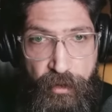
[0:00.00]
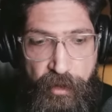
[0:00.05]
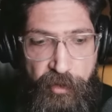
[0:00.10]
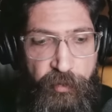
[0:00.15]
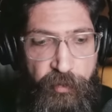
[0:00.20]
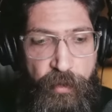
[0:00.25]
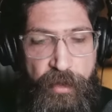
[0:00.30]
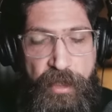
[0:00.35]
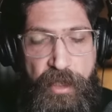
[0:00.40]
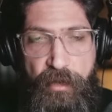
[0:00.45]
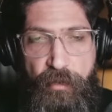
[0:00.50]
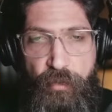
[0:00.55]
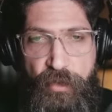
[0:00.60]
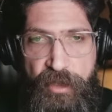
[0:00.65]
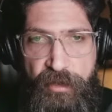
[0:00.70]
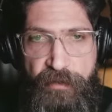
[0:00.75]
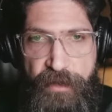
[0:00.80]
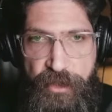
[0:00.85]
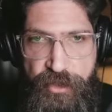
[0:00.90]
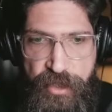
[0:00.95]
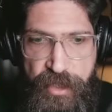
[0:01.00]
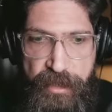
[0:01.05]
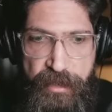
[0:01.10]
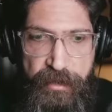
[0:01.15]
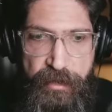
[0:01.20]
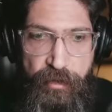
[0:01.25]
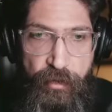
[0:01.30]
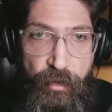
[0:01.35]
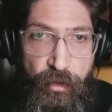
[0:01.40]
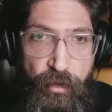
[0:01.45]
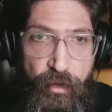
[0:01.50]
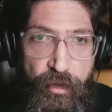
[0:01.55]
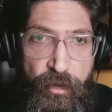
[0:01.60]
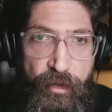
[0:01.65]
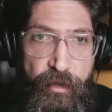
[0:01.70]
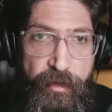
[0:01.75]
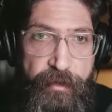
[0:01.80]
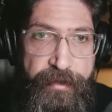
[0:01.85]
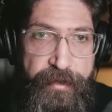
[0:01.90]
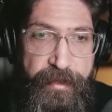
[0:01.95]
Hezbollah will reject
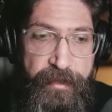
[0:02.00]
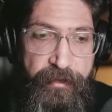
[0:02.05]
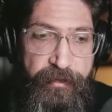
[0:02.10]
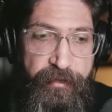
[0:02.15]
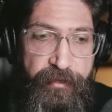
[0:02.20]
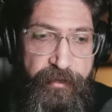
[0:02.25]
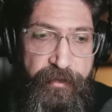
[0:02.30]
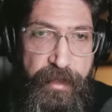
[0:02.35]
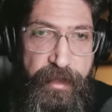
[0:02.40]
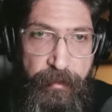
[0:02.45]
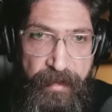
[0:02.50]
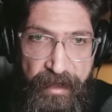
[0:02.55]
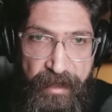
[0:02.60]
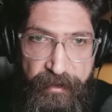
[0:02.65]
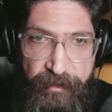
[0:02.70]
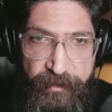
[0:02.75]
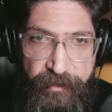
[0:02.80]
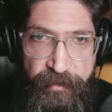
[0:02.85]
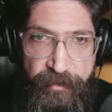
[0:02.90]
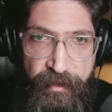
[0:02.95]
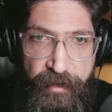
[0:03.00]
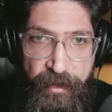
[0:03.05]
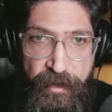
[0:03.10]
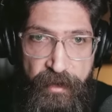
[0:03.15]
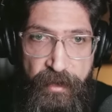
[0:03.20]
all these demands,